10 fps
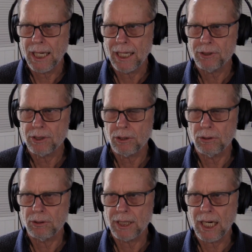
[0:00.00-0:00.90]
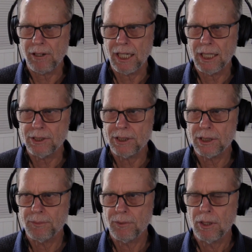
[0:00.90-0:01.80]
house called Tara House,
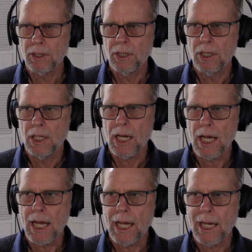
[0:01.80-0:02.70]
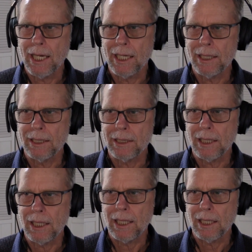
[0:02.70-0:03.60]
and
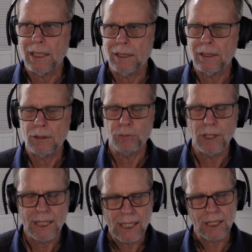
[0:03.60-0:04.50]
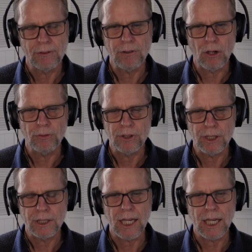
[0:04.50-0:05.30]
really getting involved in it.